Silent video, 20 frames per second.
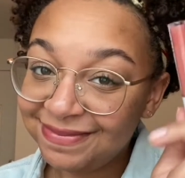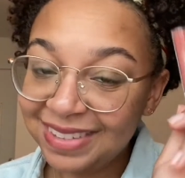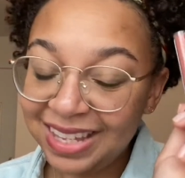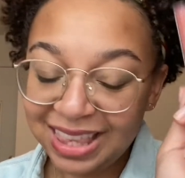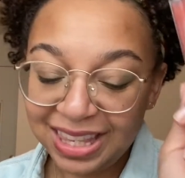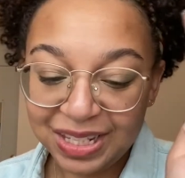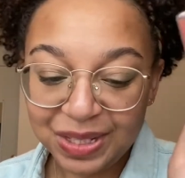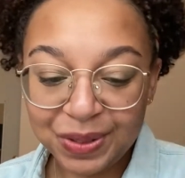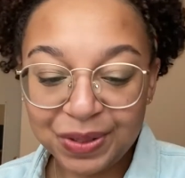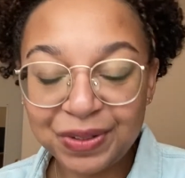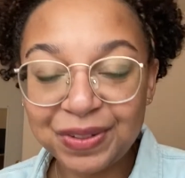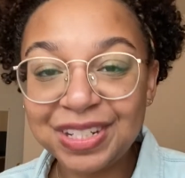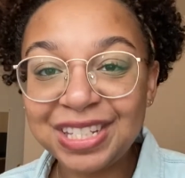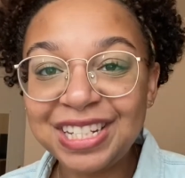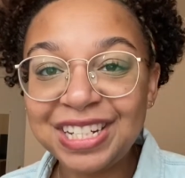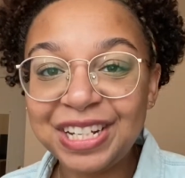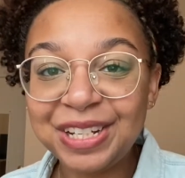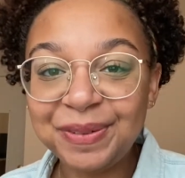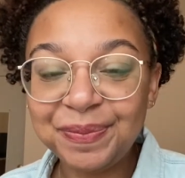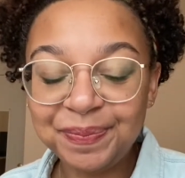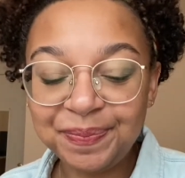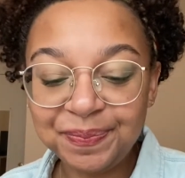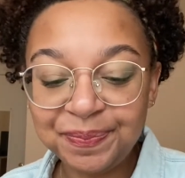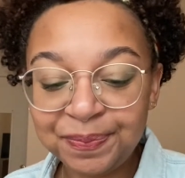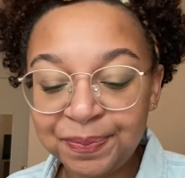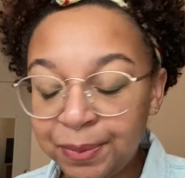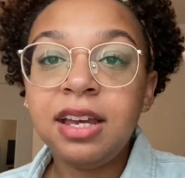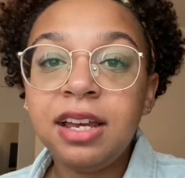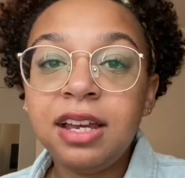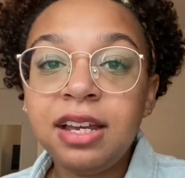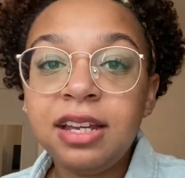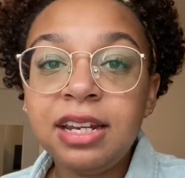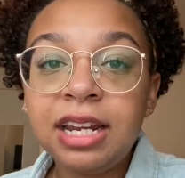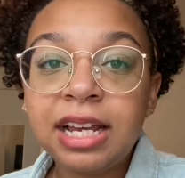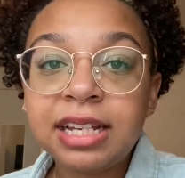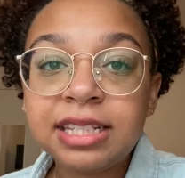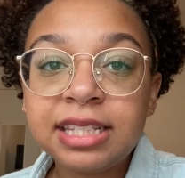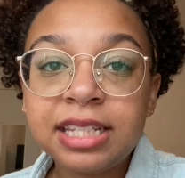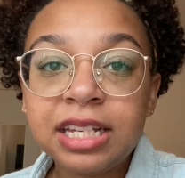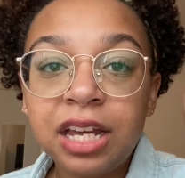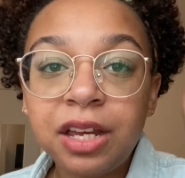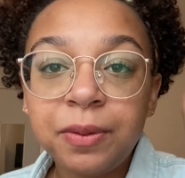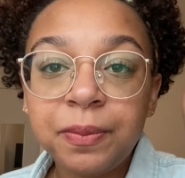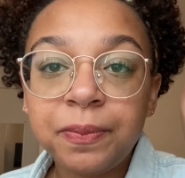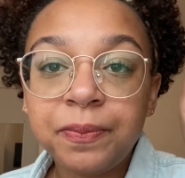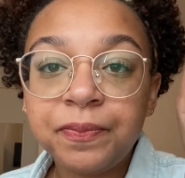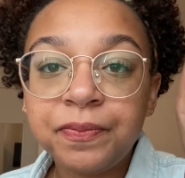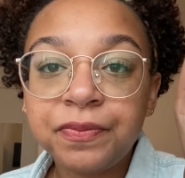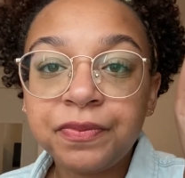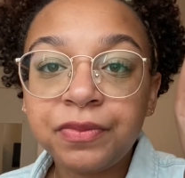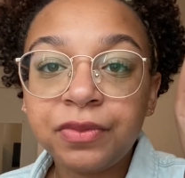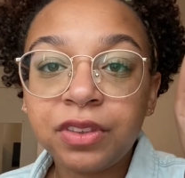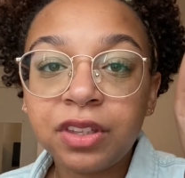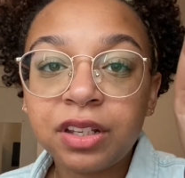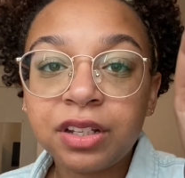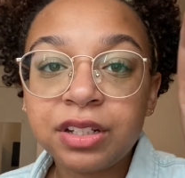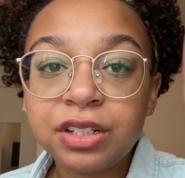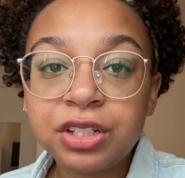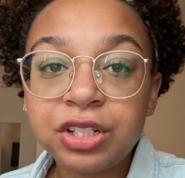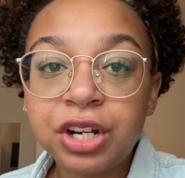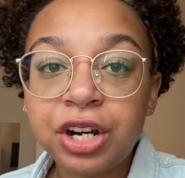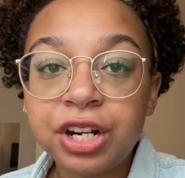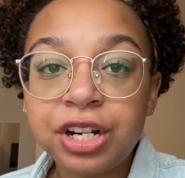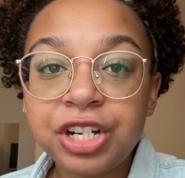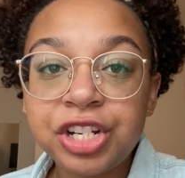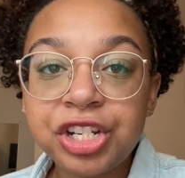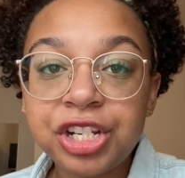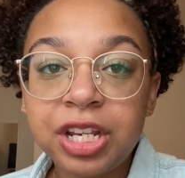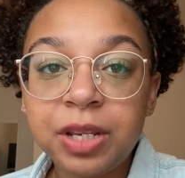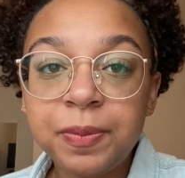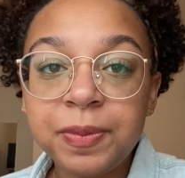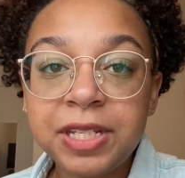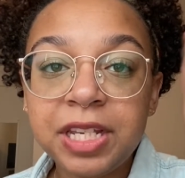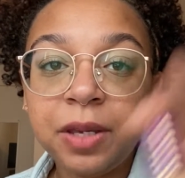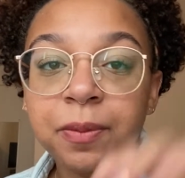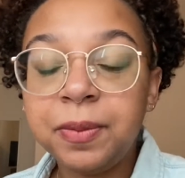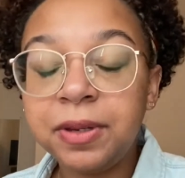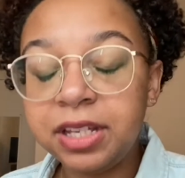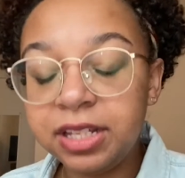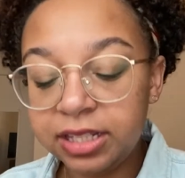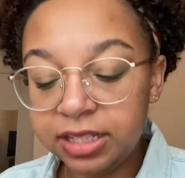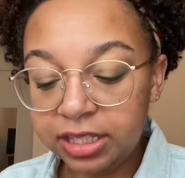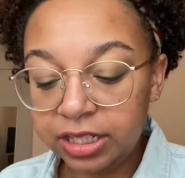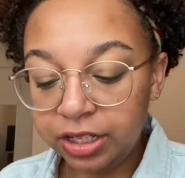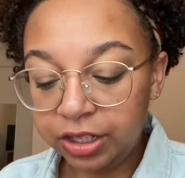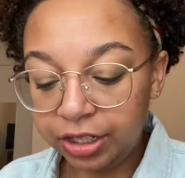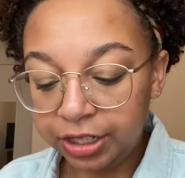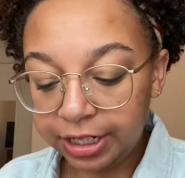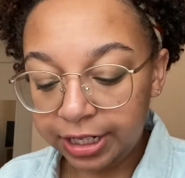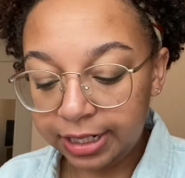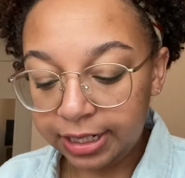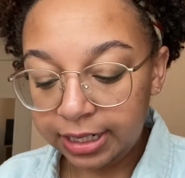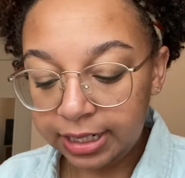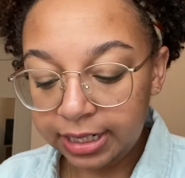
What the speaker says: This was really good. Next up, Tarte Shape Tape Concealer.